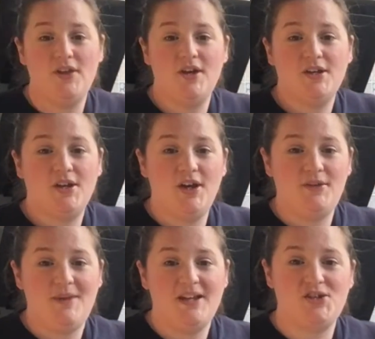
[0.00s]
The
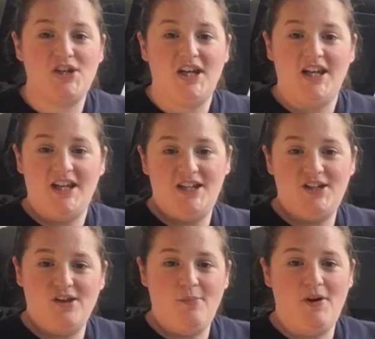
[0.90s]
curd mixture
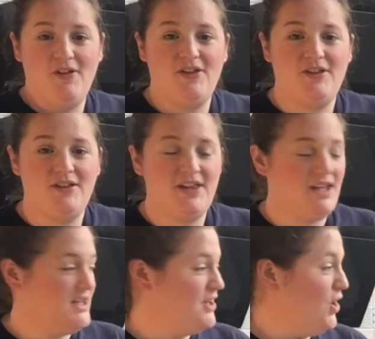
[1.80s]
heating up on
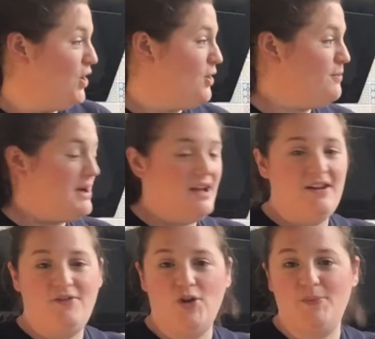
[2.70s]
the hob,
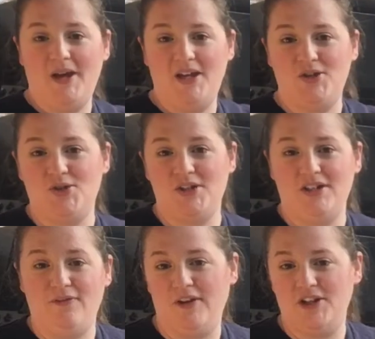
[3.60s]
and I've got the
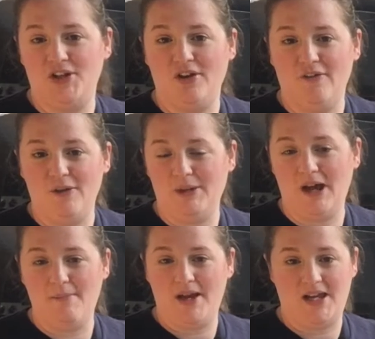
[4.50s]
pastry finishing off the
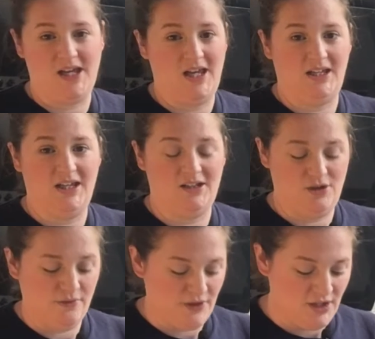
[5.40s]
blind baking in
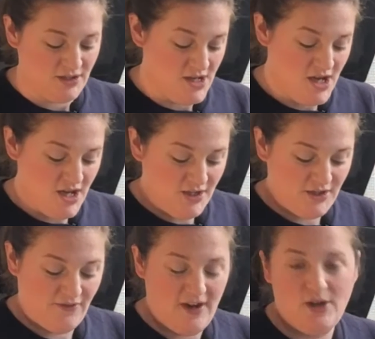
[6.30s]
the oven.
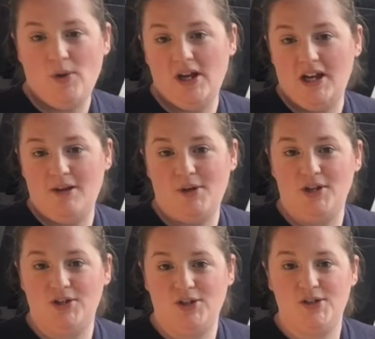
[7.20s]
So very quickly I'm
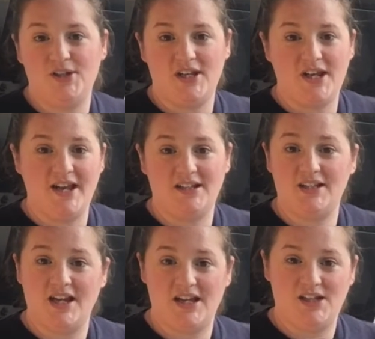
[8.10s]
going to do the
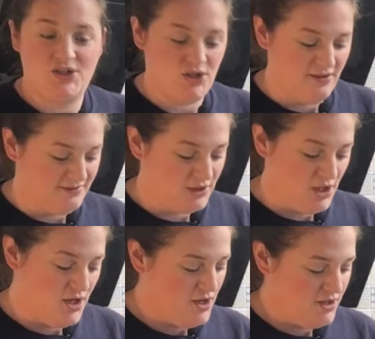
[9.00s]
next stage of
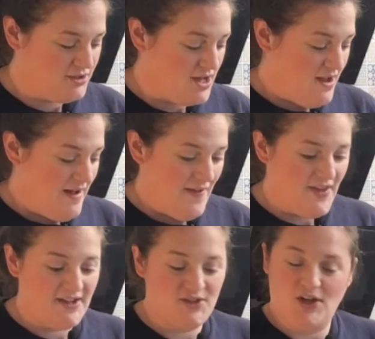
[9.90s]
the curd,
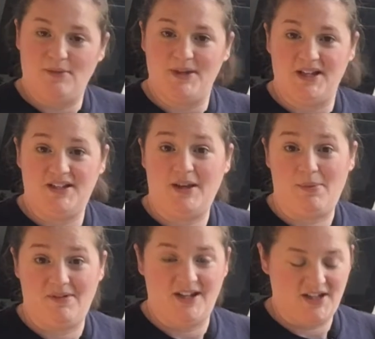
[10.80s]
and that's going to be
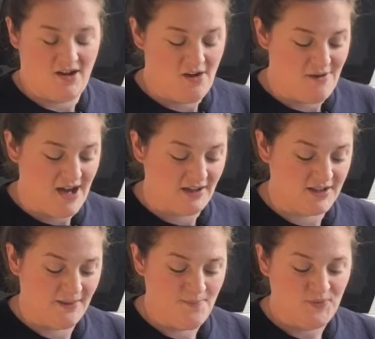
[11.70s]
separating our
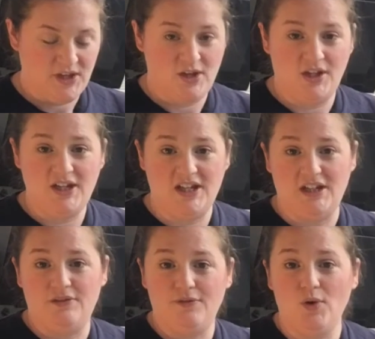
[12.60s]
eggs. You're going to
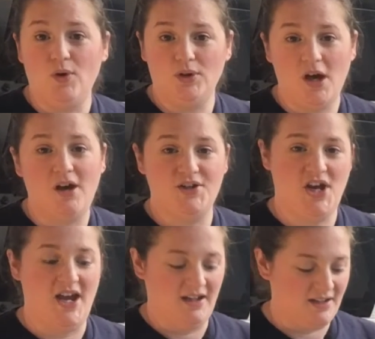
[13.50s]
need 4
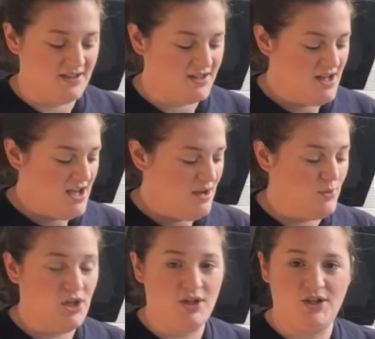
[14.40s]
large eggs,
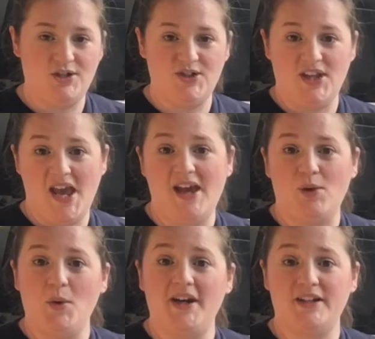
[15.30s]
and we're going to use the
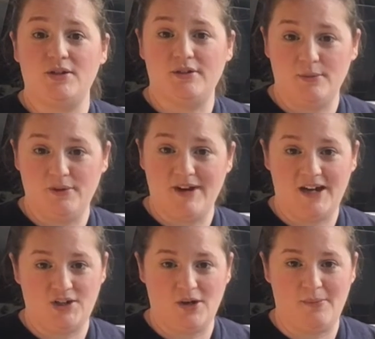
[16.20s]
egg whites for the
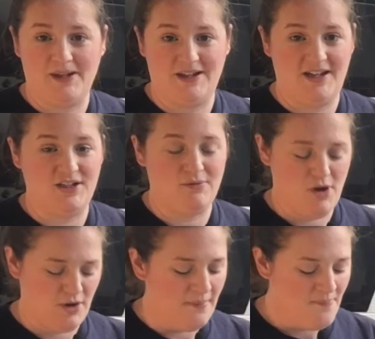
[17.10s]
meringue topping
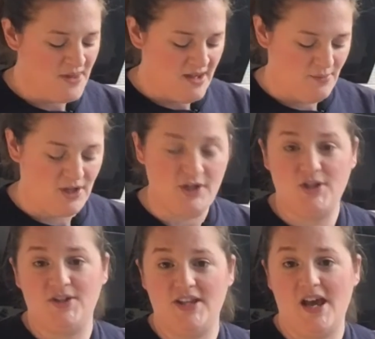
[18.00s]
later on, and we're going
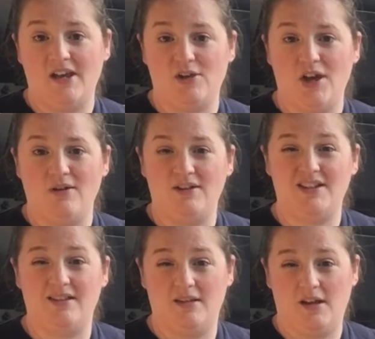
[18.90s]
to use the egg
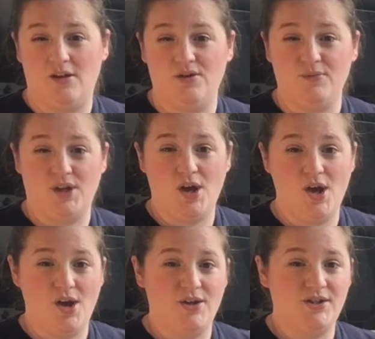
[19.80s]
yolks to thicken up the
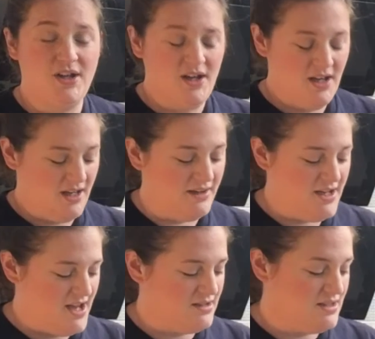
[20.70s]
curd
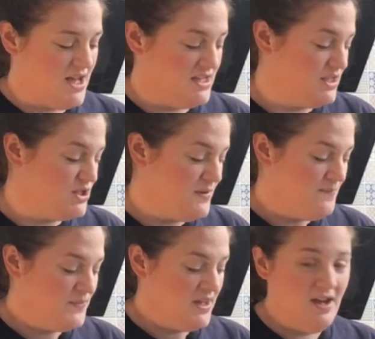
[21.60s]
in the next stage.
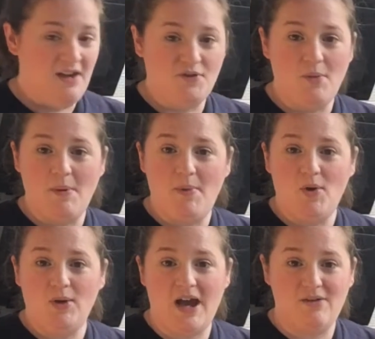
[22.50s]
I've got my
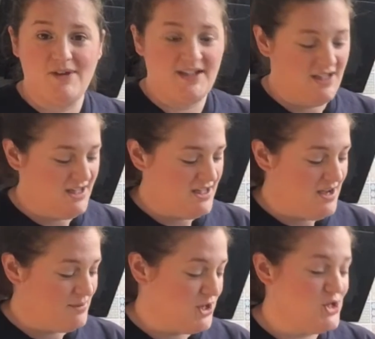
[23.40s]
bowl out
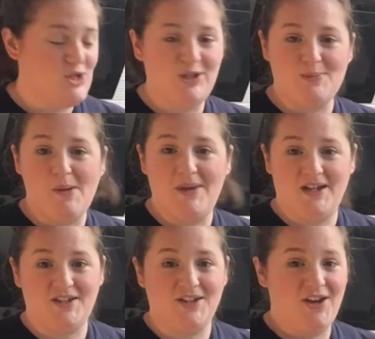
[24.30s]
ready. I'm going to use my
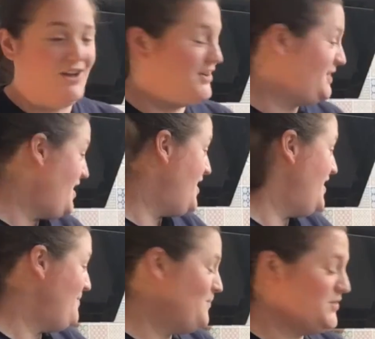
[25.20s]
mixer
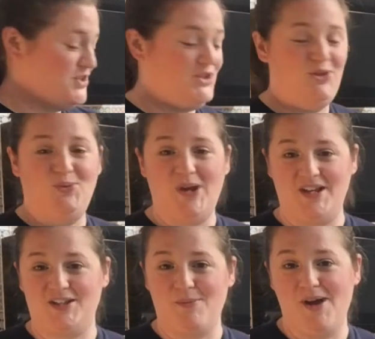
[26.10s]
to
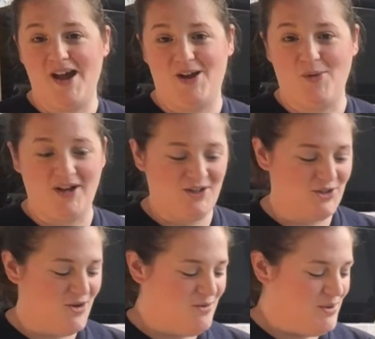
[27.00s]
whisk my egg
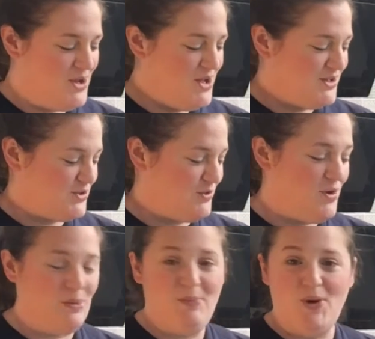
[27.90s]
whites up. So
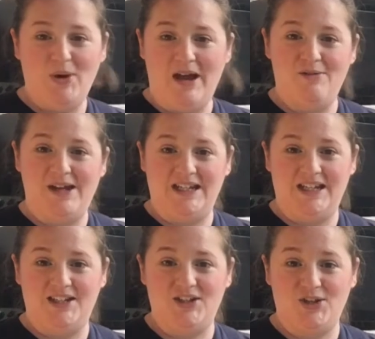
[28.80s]
I've got my bowl out
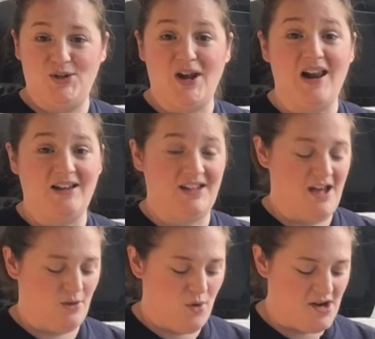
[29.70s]
ready to collect
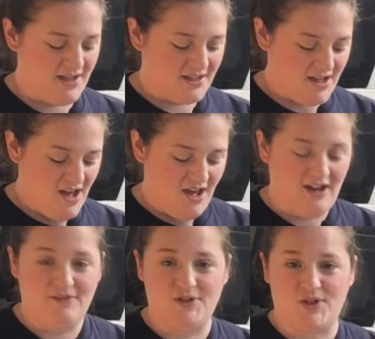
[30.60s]
the egg whites,
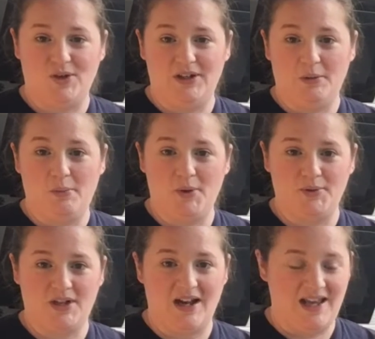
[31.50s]
and I've just got a little
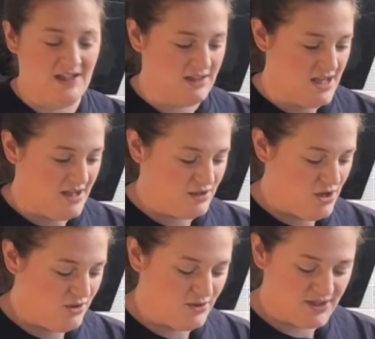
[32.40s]
bowl to collect the
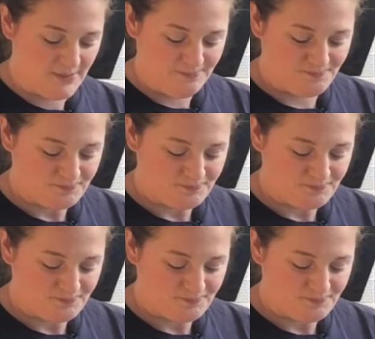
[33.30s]
egg yolks.